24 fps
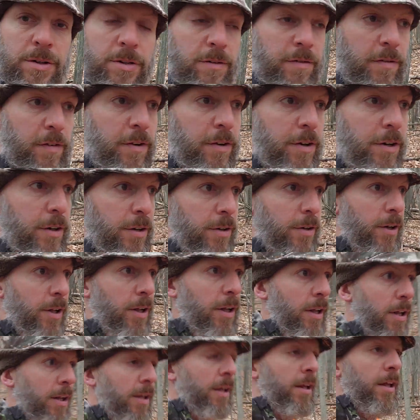Trees are
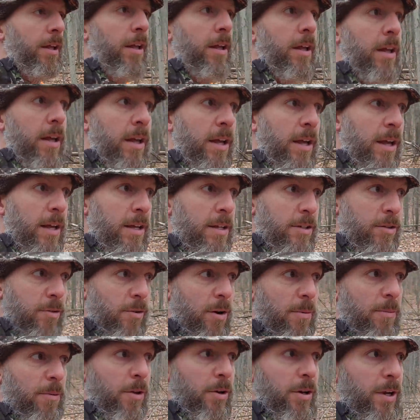vertical,
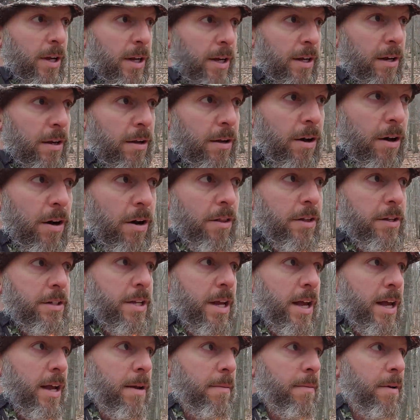so I'm looking all
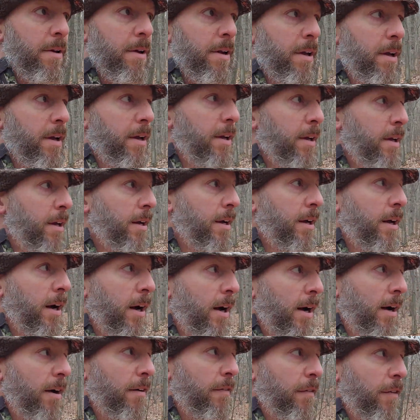the time
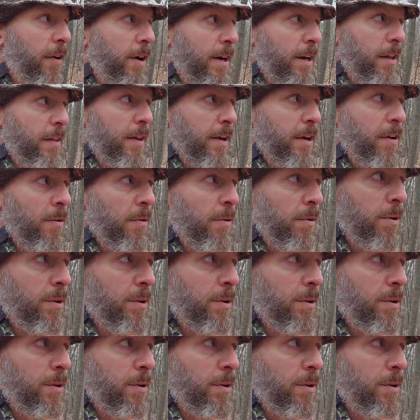for anything